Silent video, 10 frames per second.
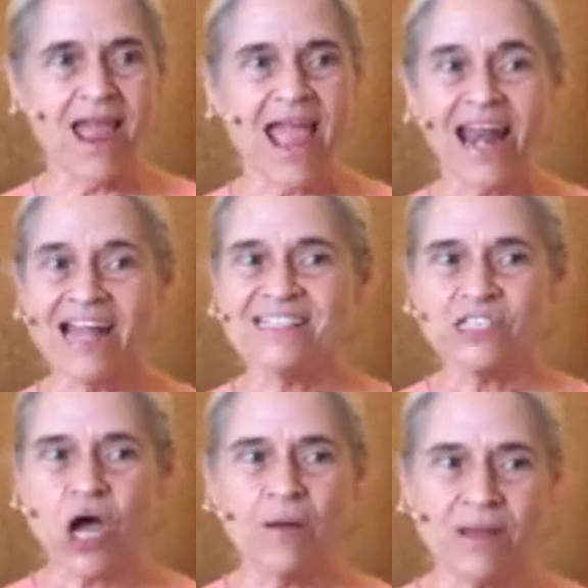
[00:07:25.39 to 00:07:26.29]
And I
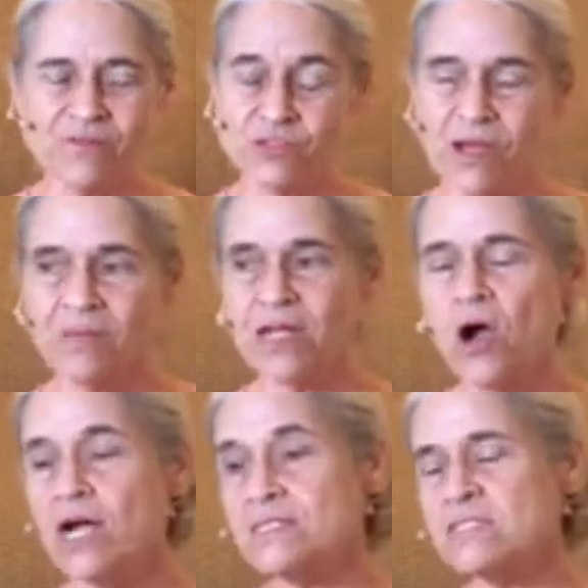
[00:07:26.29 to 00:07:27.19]
stopped. I was driving my
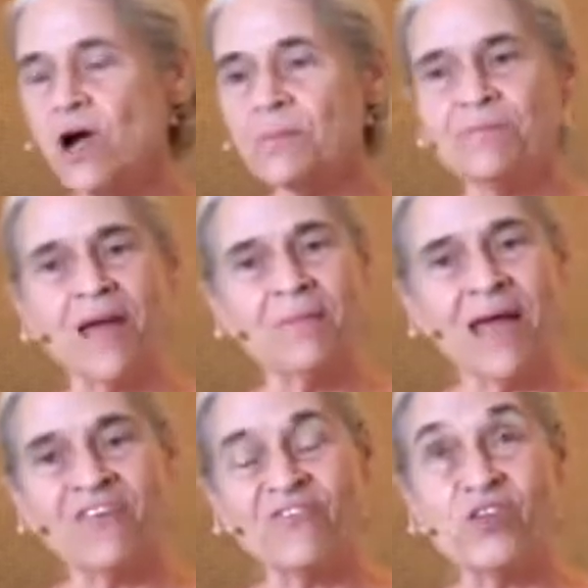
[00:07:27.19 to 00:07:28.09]
car. I stopped and my
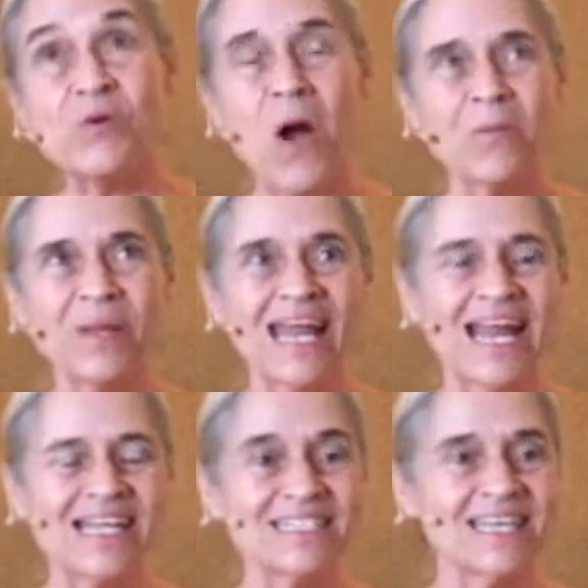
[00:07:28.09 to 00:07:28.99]
mouth flew open and
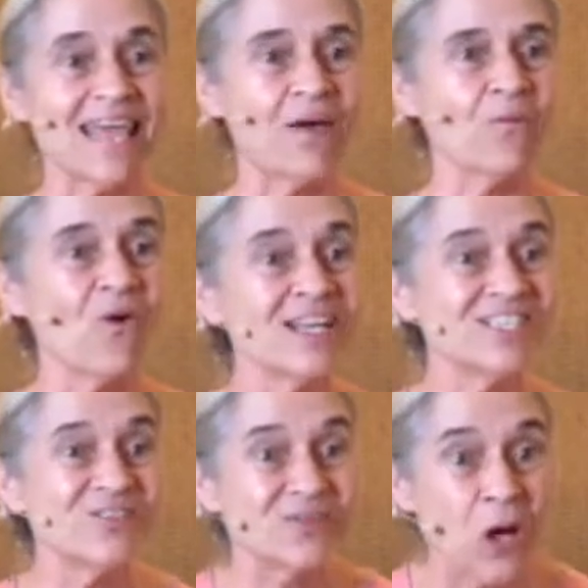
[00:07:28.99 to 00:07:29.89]
I said, That
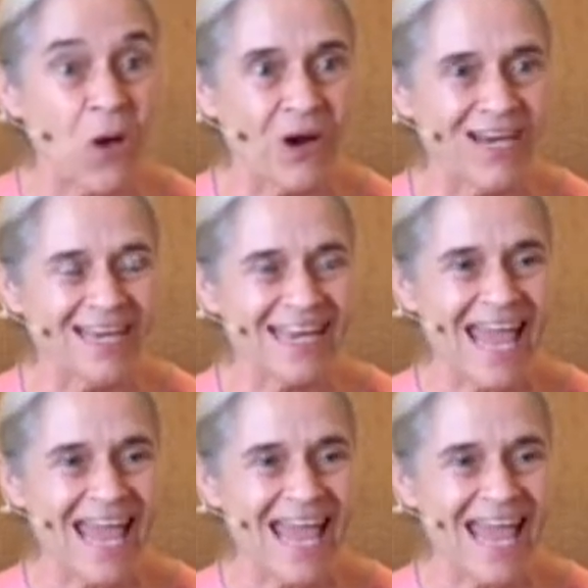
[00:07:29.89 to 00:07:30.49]
was you, Lord.